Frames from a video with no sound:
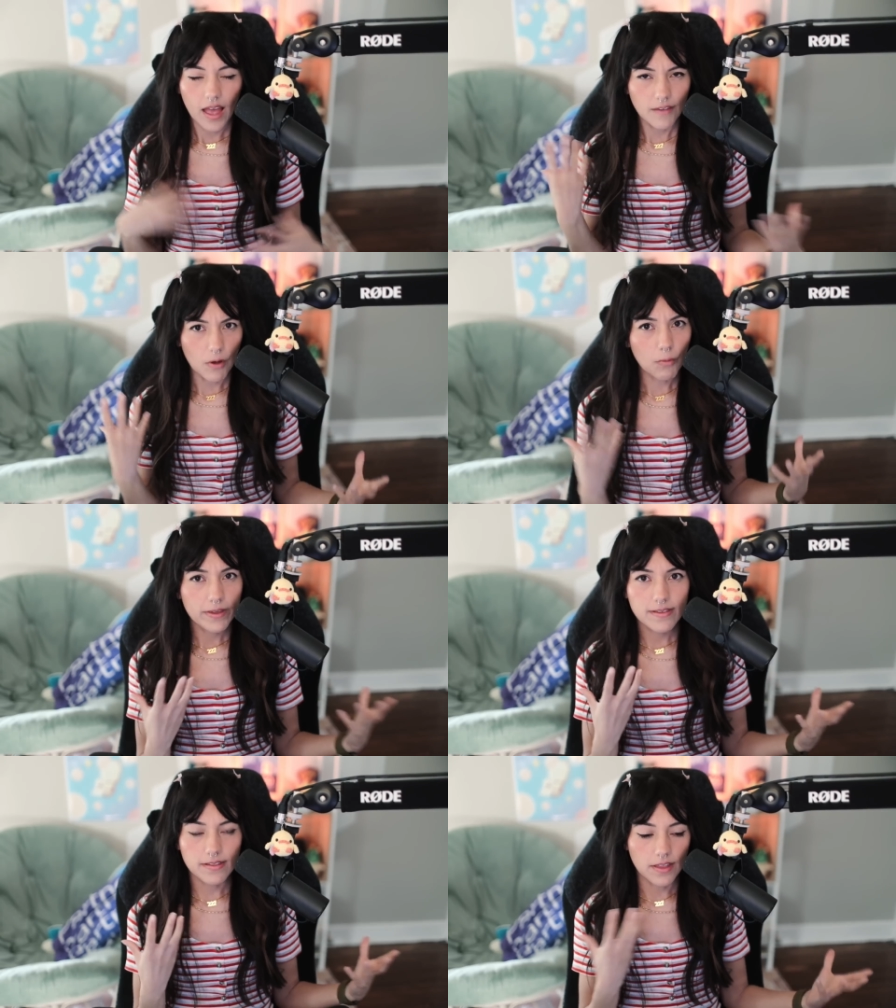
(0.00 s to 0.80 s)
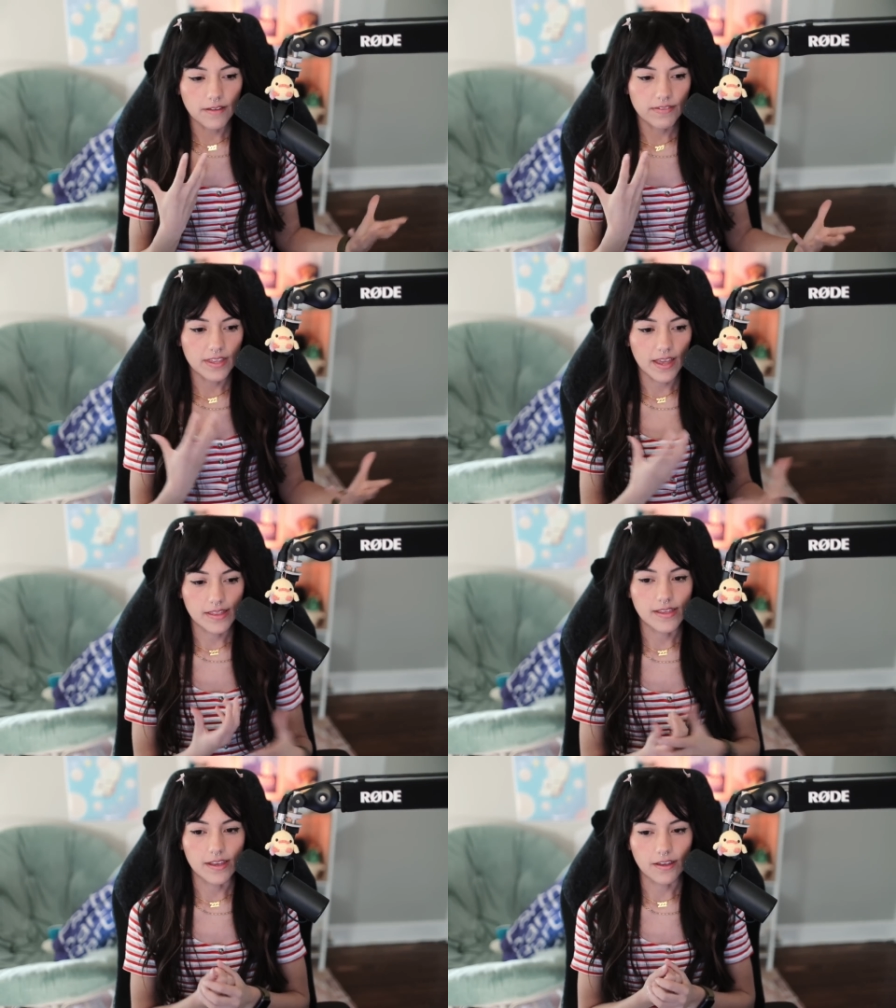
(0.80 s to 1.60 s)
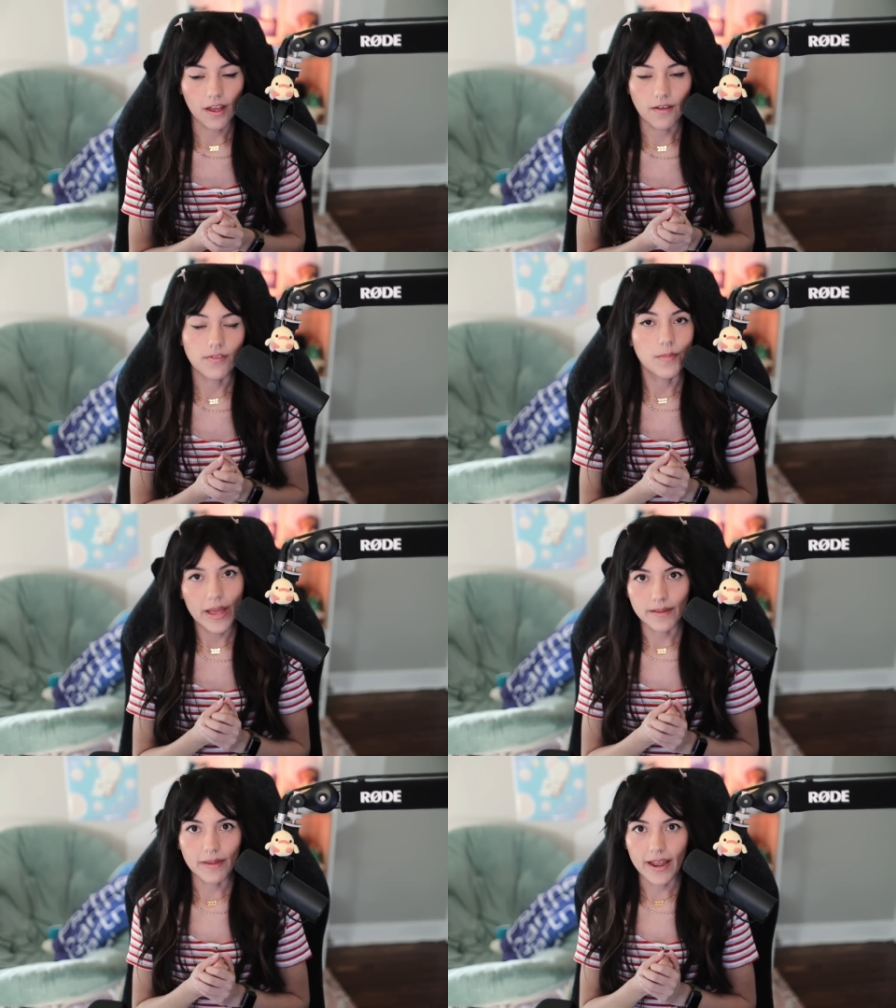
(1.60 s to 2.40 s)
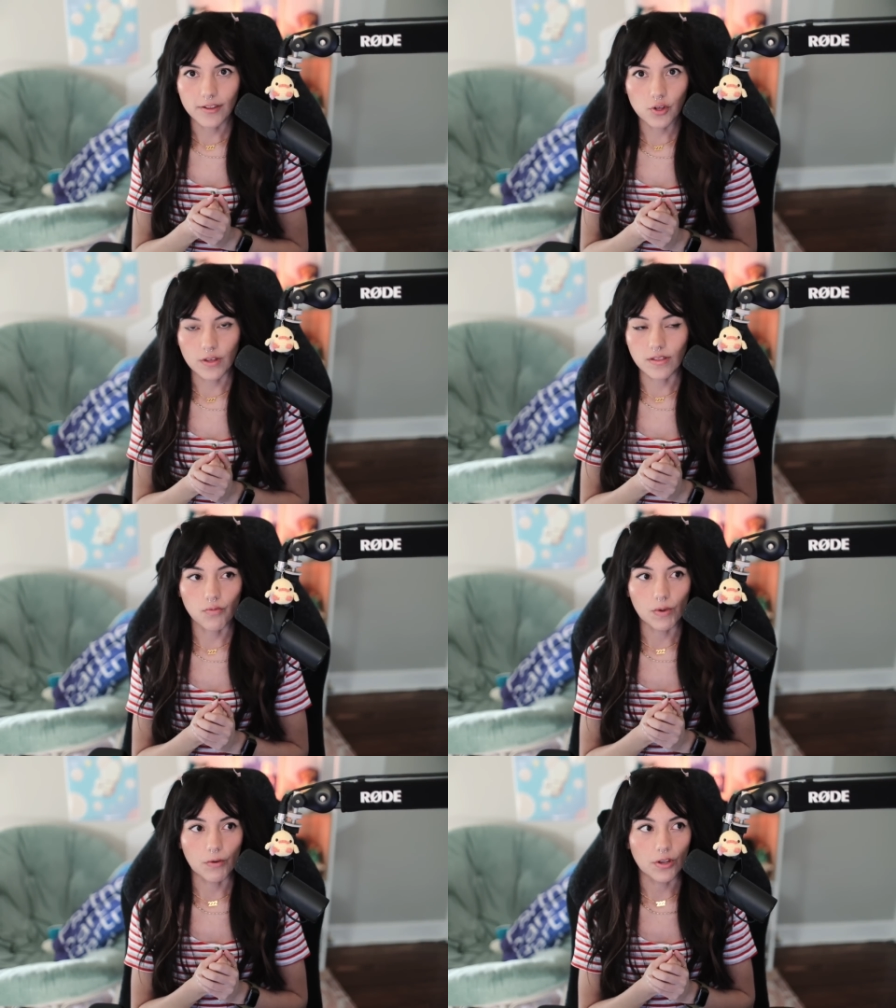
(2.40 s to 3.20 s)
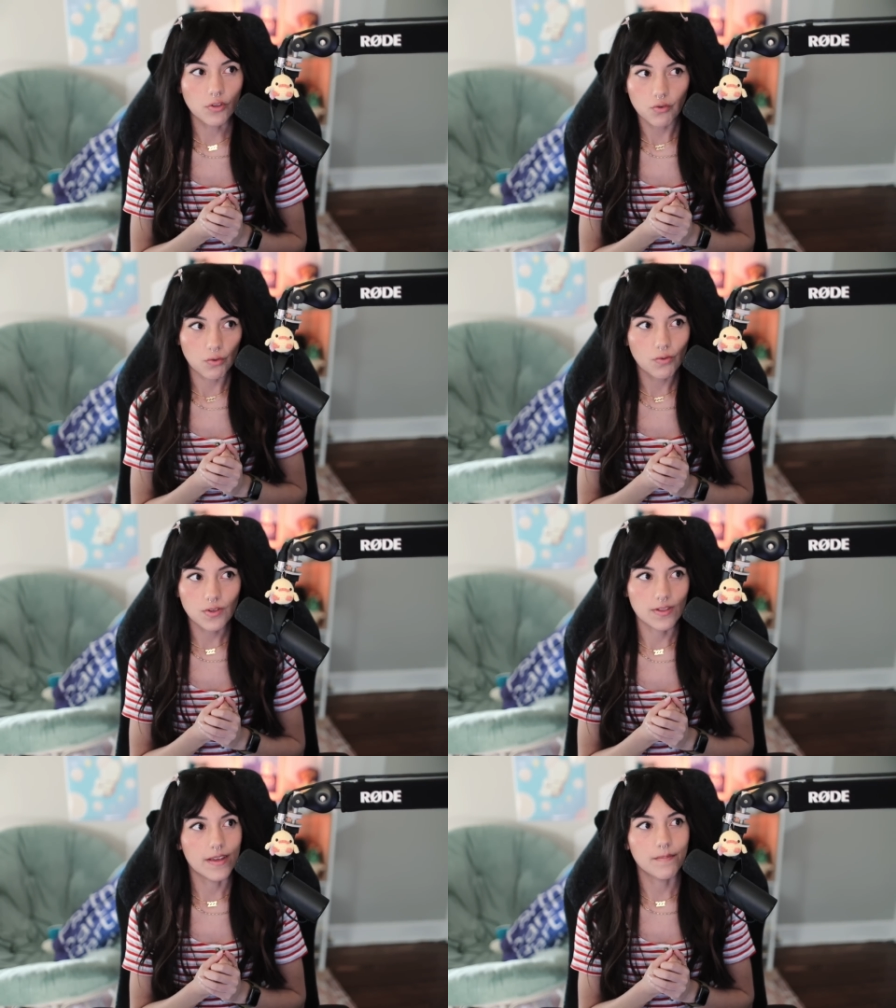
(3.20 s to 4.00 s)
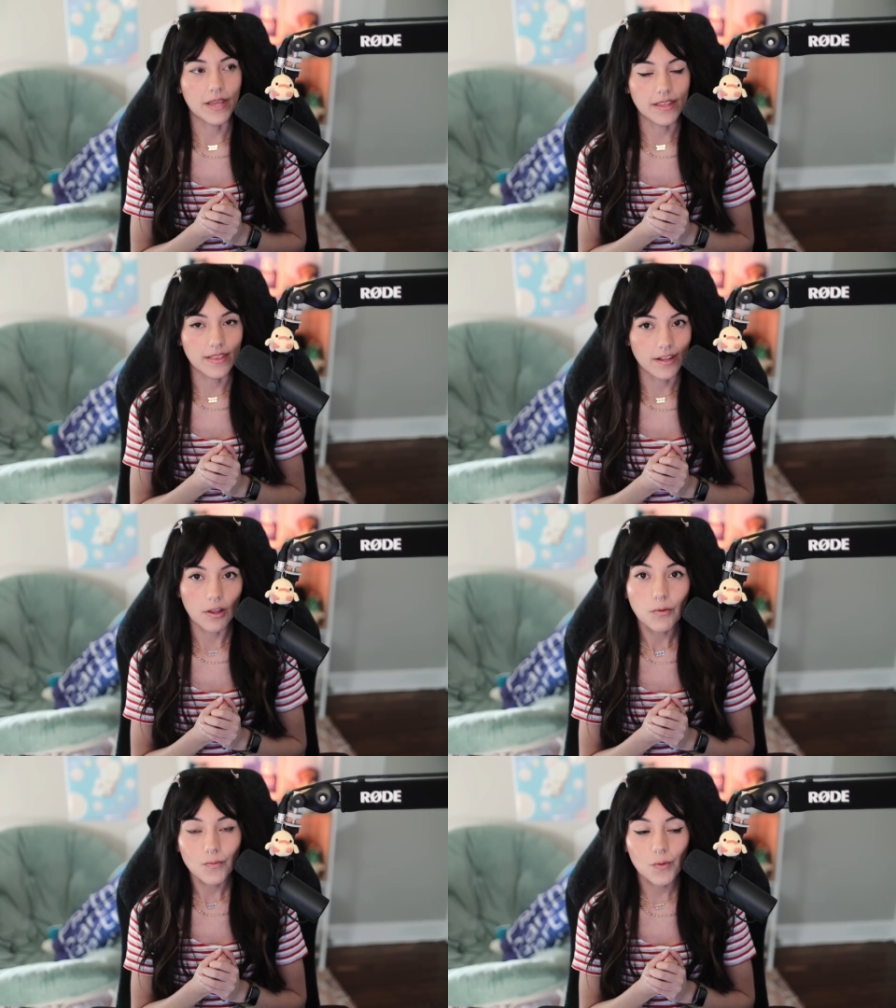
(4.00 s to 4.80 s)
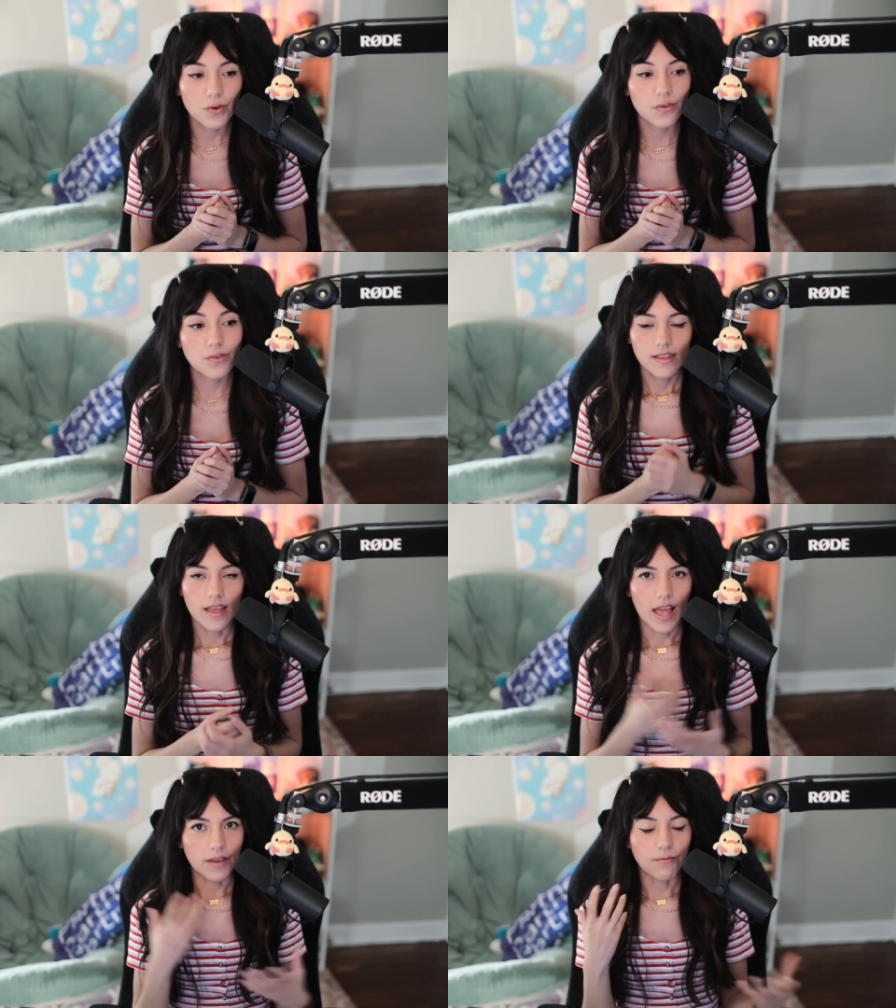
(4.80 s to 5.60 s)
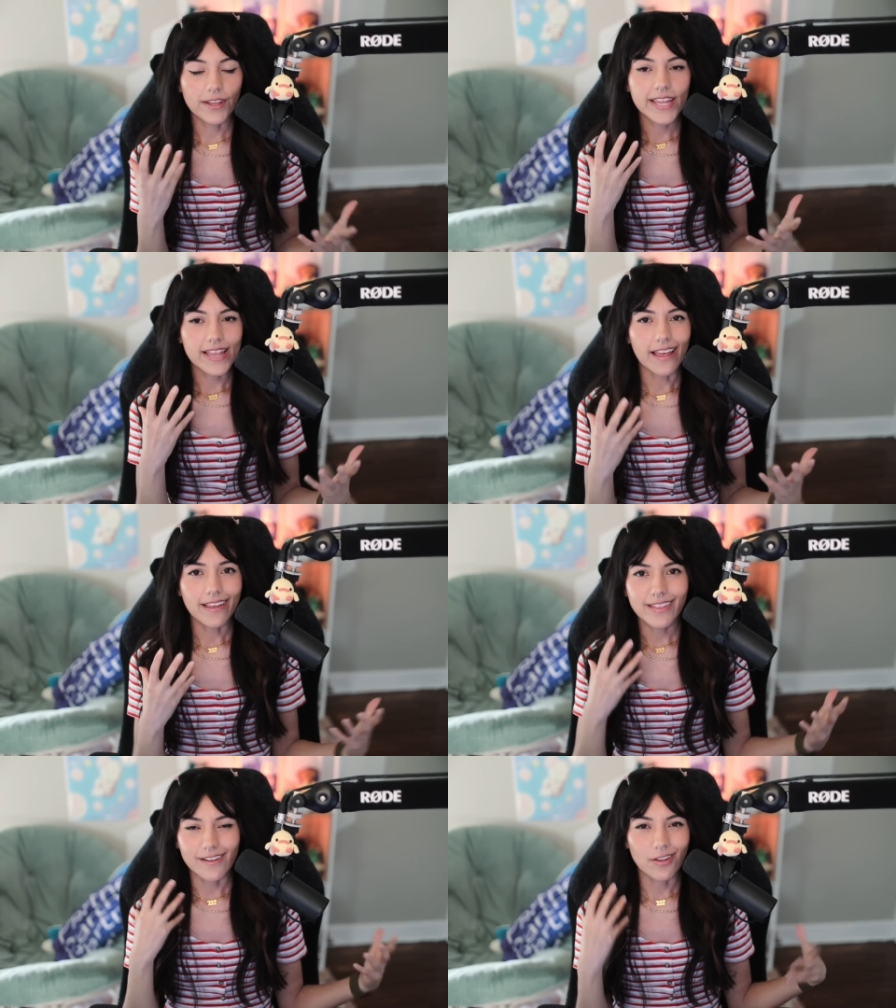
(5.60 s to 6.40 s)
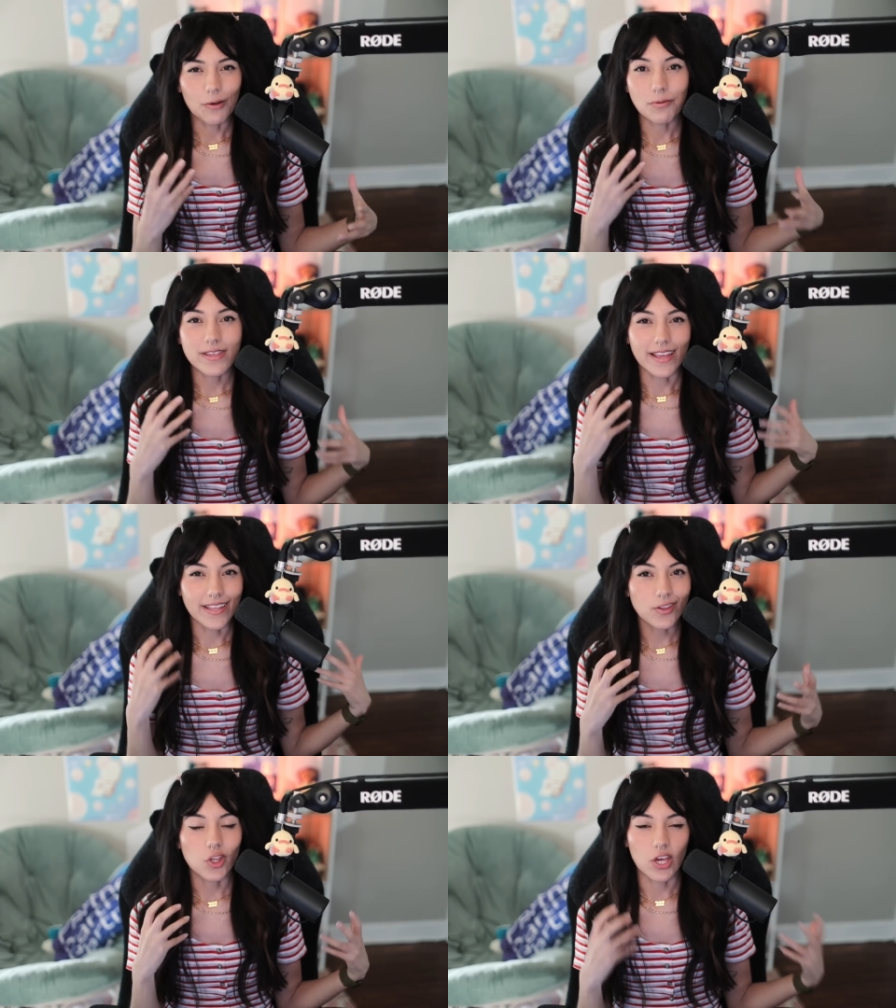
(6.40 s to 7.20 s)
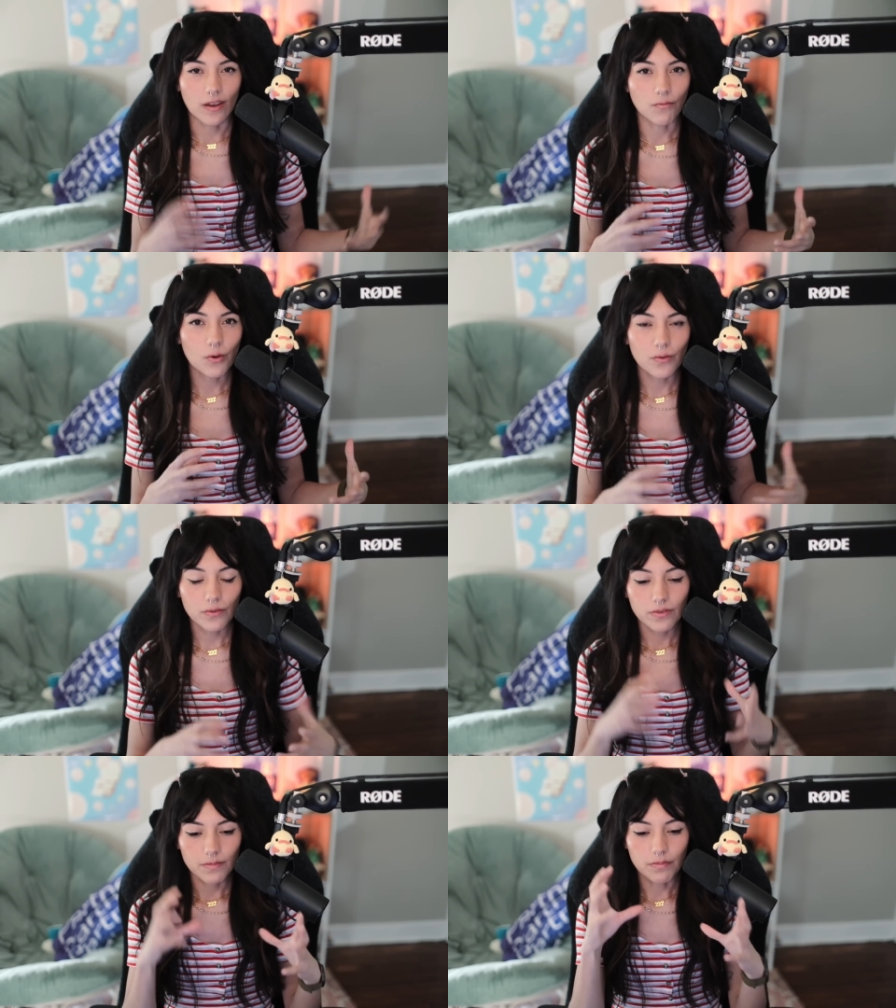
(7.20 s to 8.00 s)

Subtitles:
I've always loved the idea of The Bad Batch since we were introduced to them in The Clone Wars. I really like the clones in general.